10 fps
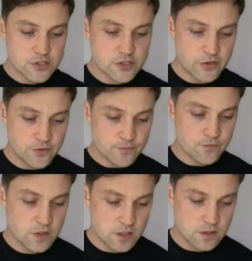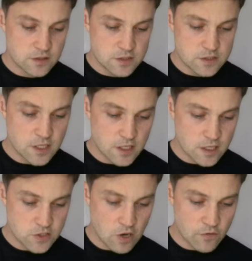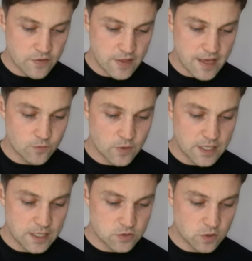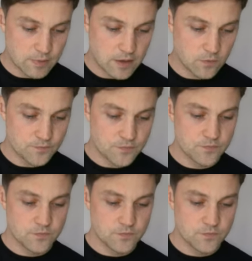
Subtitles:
So start us off then. We're going to talk about